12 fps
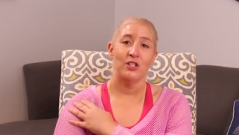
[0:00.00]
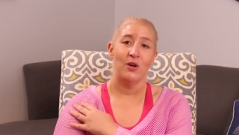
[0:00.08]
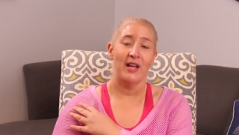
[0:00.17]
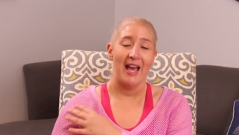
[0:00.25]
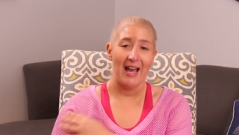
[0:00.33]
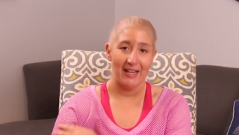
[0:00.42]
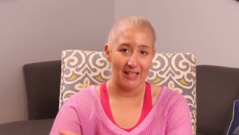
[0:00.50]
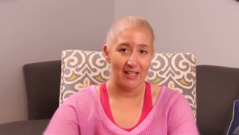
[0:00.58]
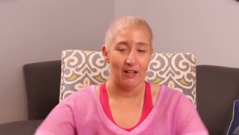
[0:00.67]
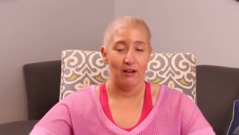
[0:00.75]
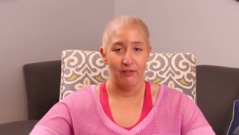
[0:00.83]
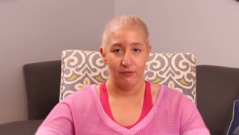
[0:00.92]
So I had to
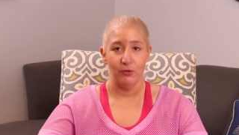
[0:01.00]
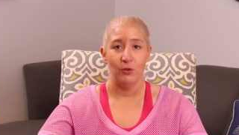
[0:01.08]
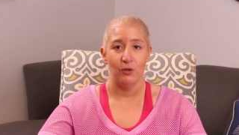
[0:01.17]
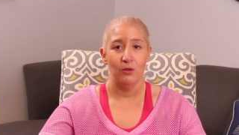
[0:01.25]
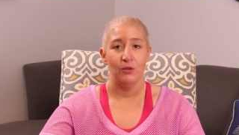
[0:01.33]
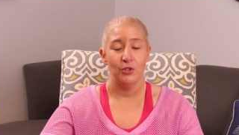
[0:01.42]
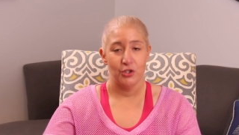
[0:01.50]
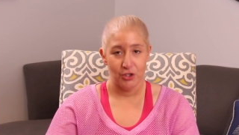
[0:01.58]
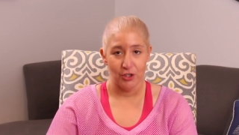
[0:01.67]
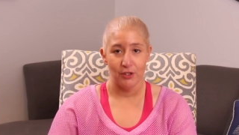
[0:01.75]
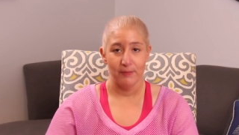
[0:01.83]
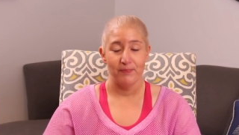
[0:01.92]
get a full
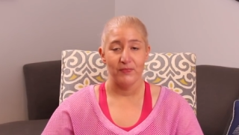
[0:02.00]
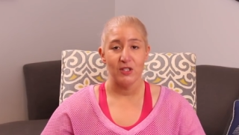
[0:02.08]
shirt.